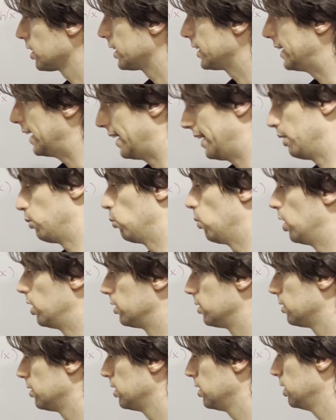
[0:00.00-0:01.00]
get a
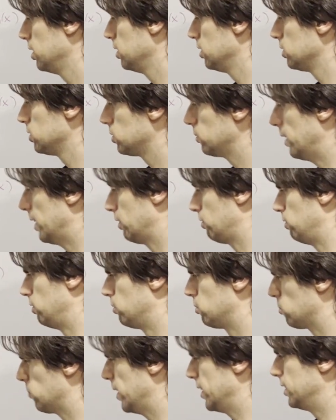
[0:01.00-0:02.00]
1. So actually
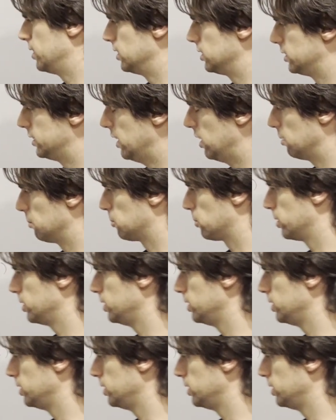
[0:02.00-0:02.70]
to write this down more